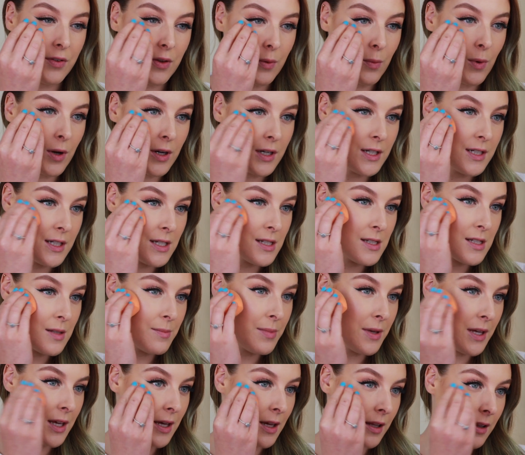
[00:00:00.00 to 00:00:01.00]
If you wanted it to
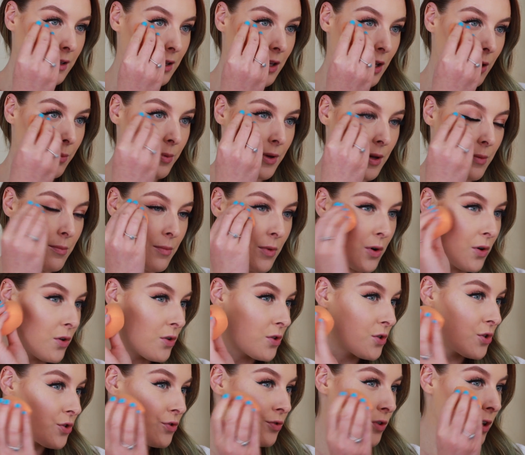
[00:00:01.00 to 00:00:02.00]
be a little bit
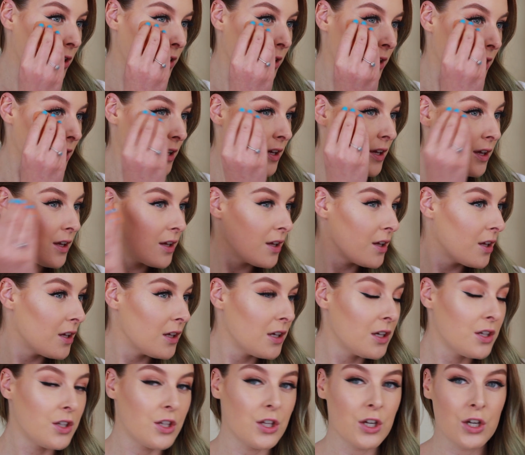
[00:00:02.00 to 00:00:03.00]
more stronger,
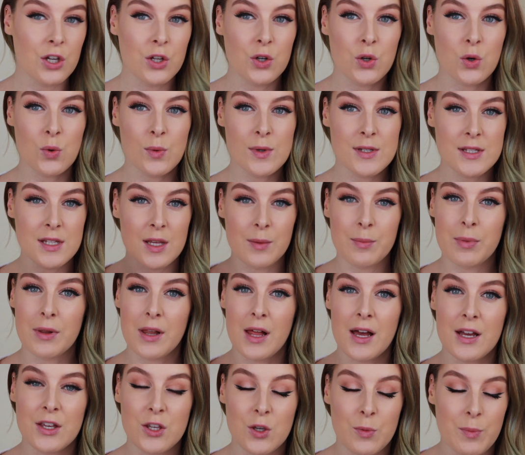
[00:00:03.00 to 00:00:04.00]
you can always
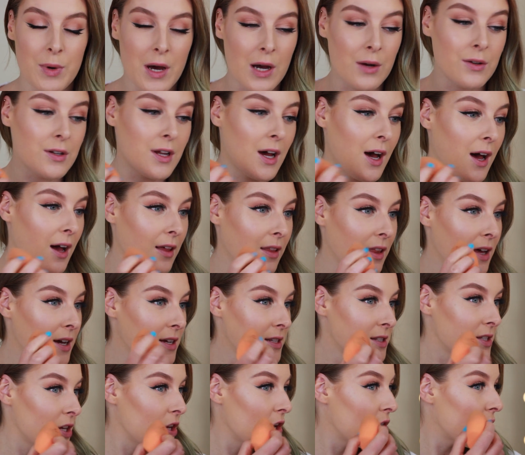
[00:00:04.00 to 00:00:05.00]
apply your powder
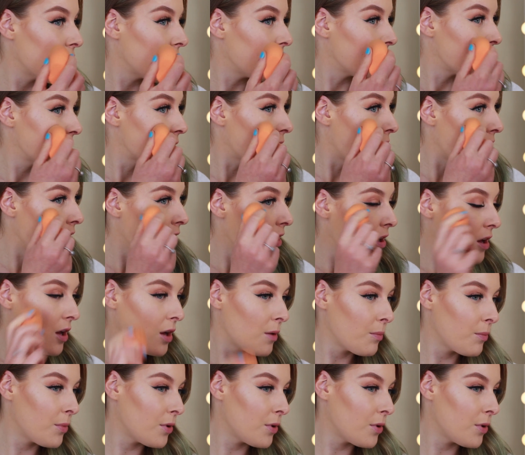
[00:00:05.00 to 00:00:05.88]
highlight over the top.